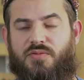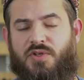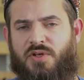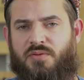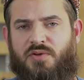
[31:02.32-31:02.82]

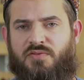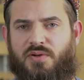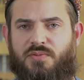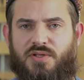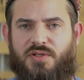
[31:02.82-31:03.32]
Yeah, my
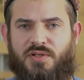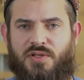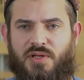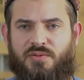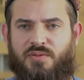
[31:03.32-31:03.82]
family
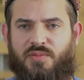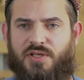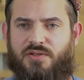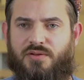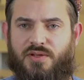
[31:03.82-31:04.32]
didn't have a
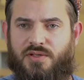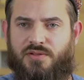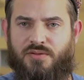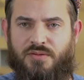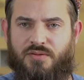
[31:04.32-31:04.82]
major
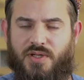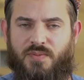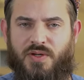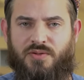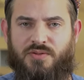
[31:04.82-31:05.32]
issue
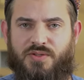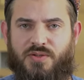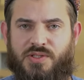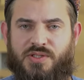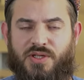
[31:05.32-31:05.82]
about it.
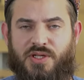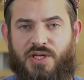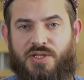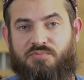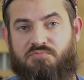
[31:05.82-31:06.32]
They were saying
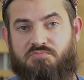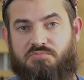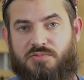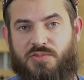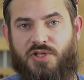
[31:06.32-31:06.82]
like,
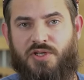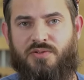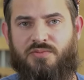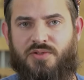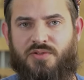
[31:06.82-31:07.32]

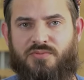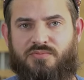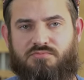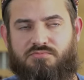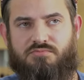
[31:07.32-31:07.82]
yeah, we
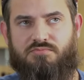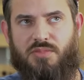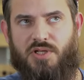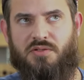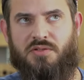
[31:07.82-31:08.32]
don't
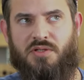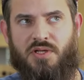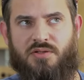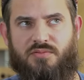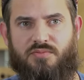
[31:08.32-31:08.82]

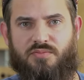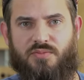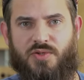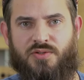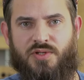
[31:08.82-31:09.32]
understand
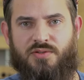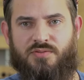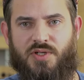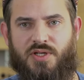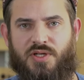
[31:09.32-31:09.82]
mostly.
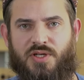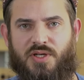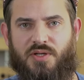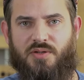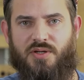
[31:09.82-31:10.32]

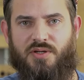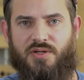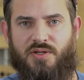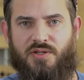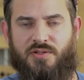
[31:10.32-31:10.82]

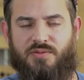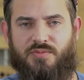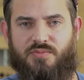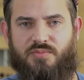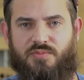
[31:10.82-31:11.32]
Uh,
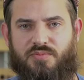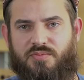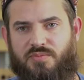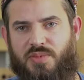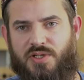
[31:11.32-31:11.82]

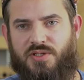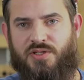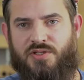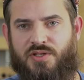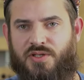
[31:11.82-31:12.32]

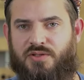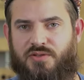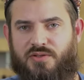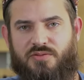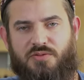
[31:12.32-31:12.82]
but she
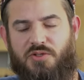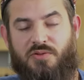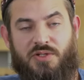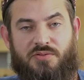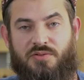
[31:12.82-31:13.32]
Do do
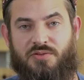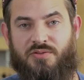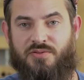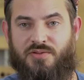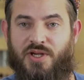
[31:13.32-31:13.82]
what
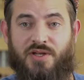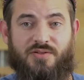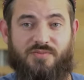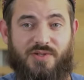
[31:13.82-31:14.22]
you can